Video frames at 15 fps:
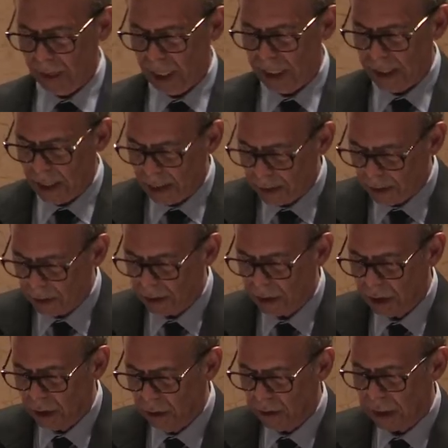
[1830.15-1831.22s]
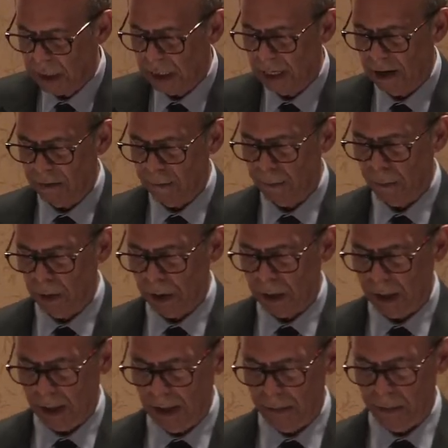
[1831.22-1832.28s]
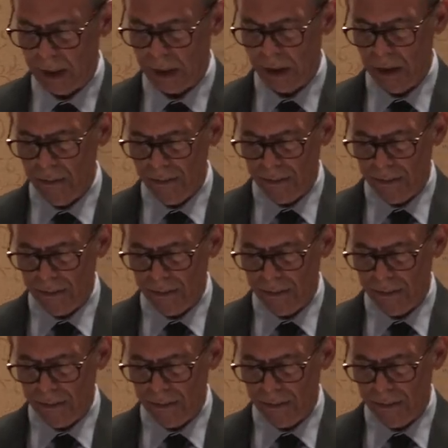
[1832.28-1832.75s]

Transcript: another UNCF Merck alumnus